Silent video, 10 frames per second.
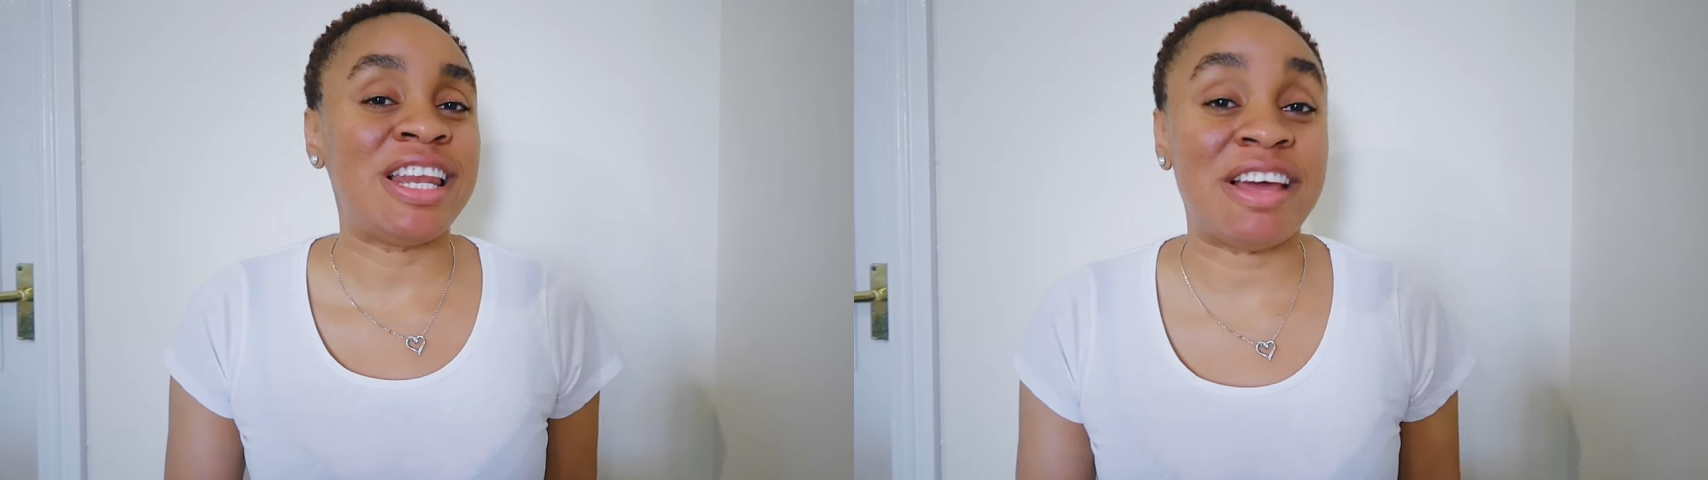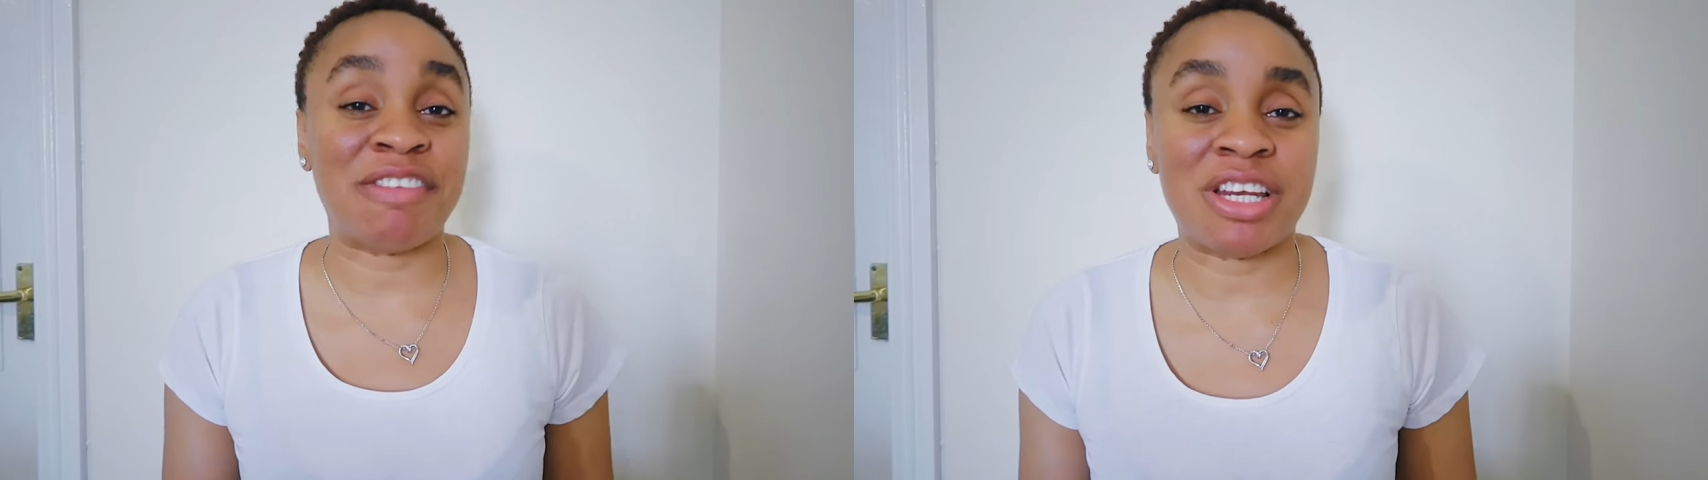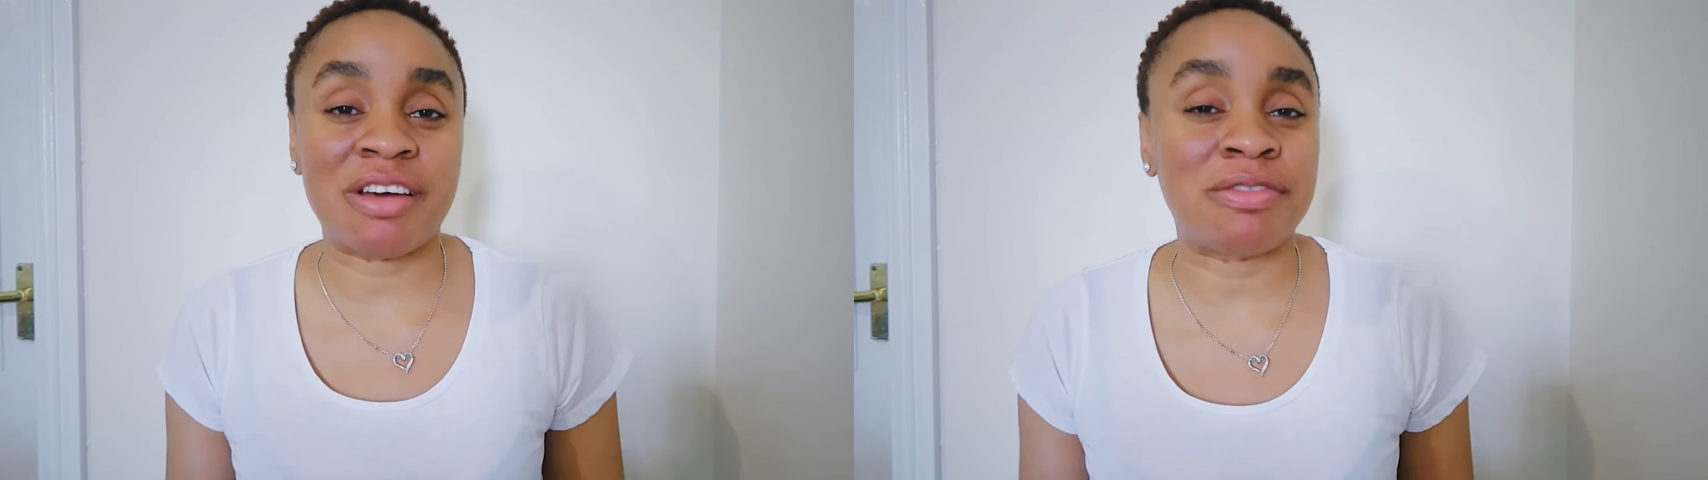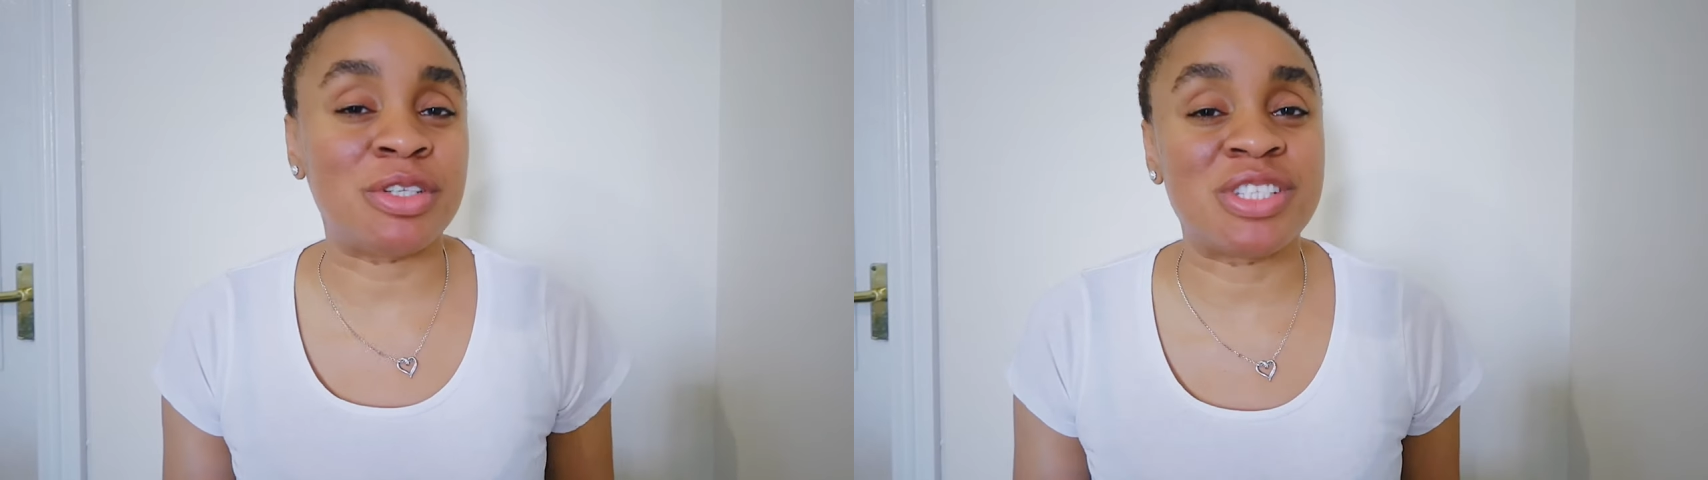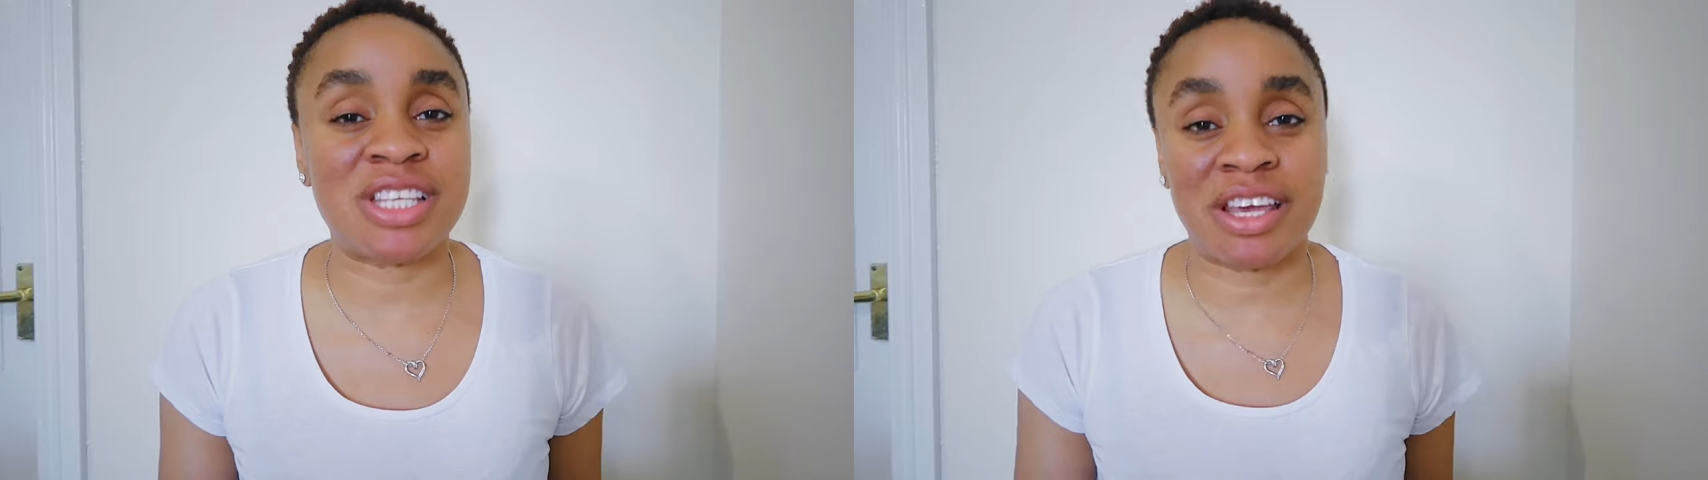lavender
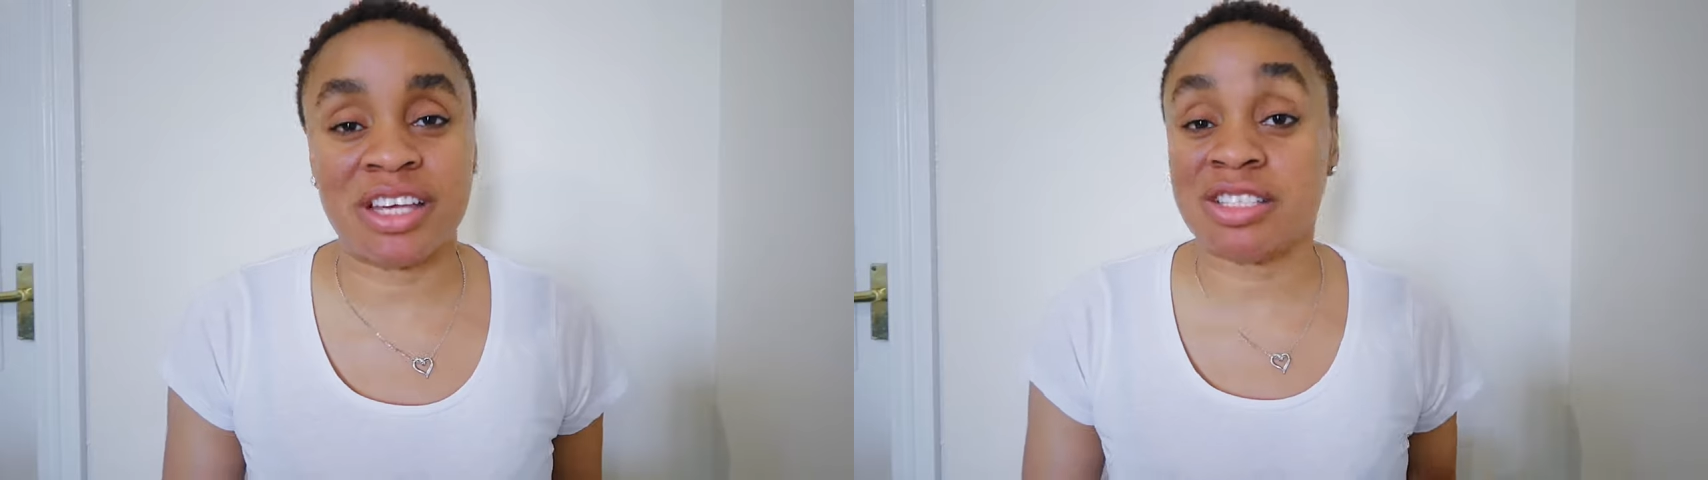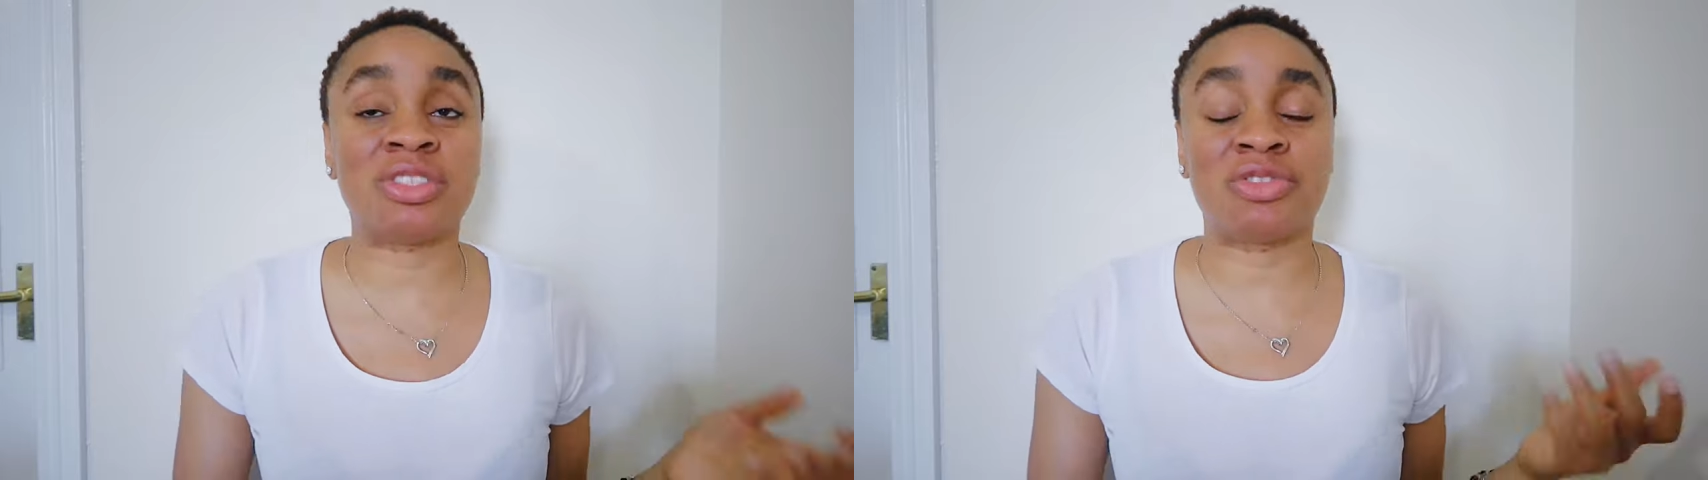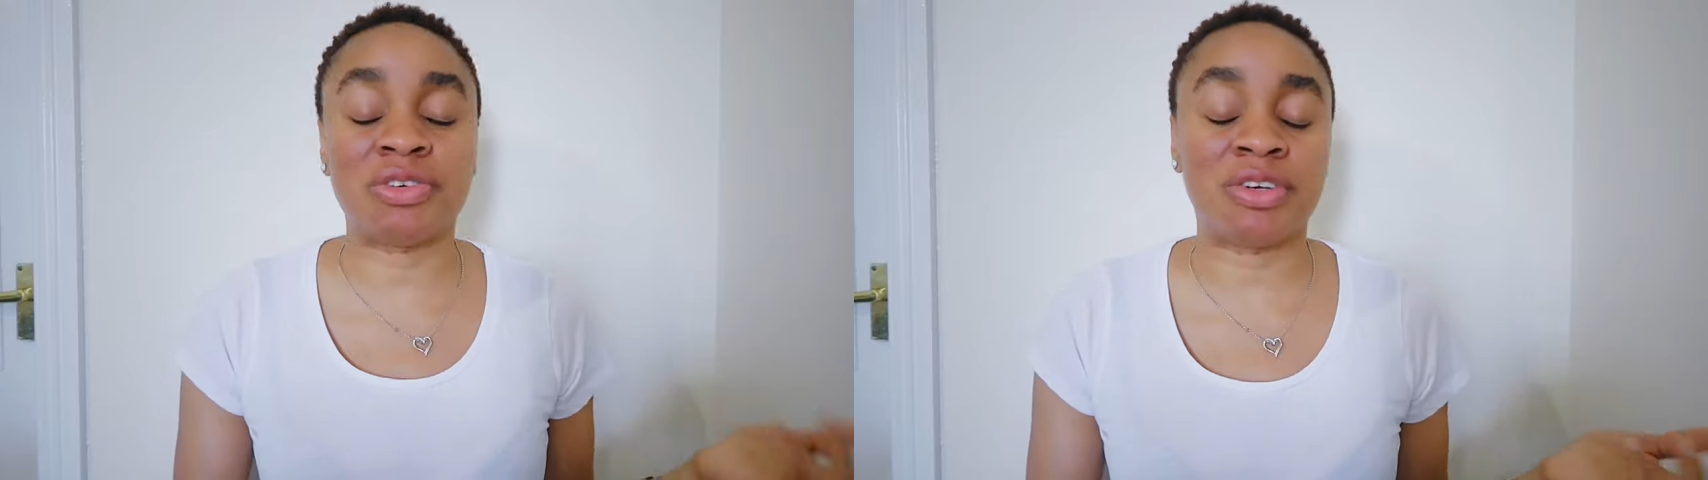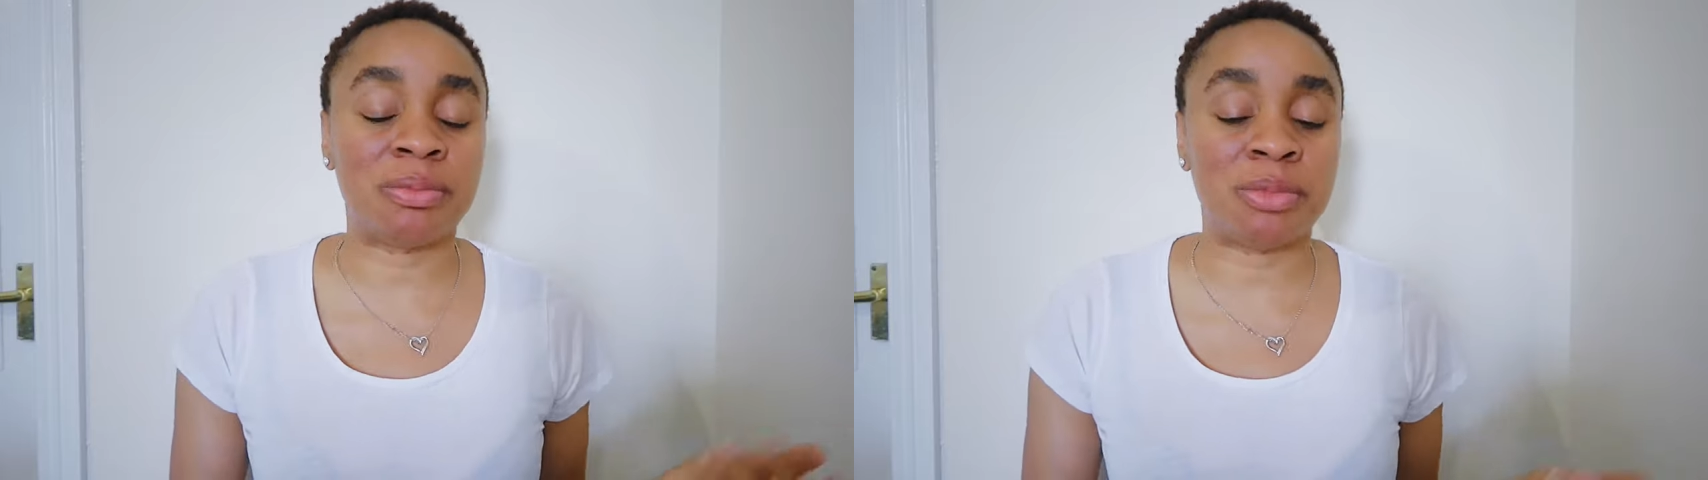fields here. It's really, really